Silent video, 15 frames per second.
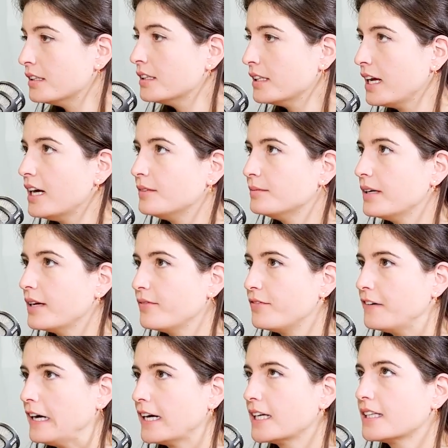Yeah, in
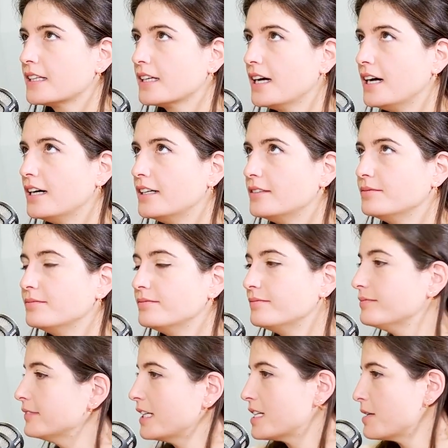fact,
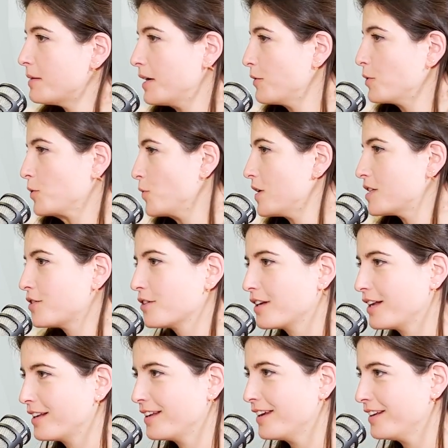that's a very good question,
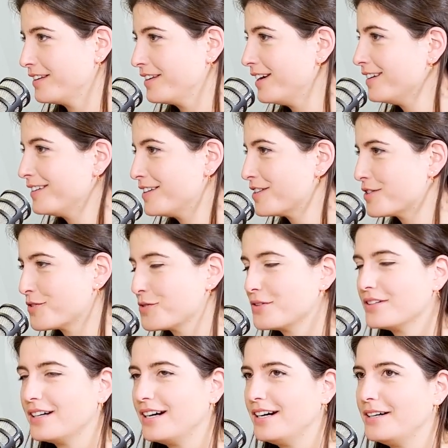and yeah, it's true.